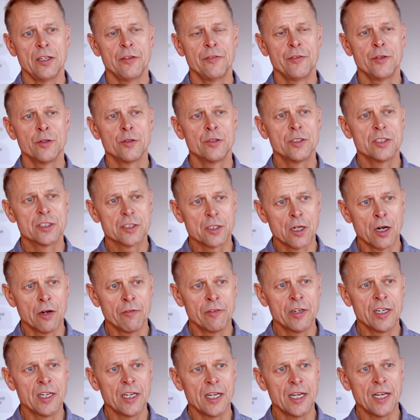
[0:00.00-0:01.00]
If you
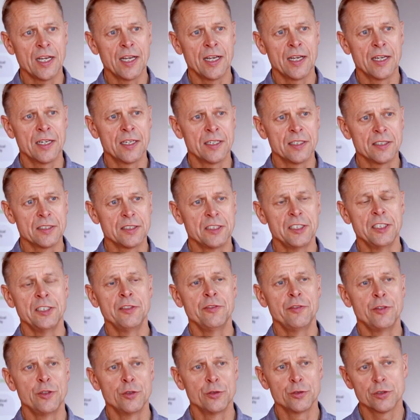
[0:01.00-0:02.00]
discover a
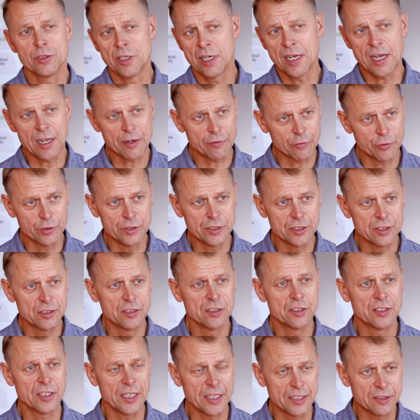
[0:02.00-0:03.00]
gene fusion, like for
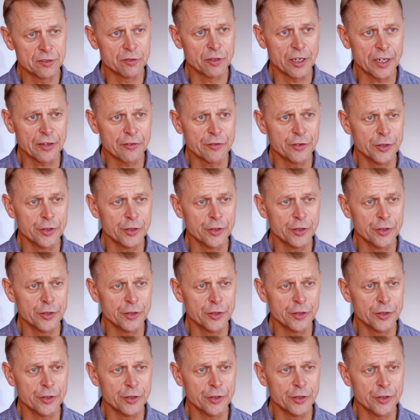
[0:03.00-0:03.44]
instance NTRK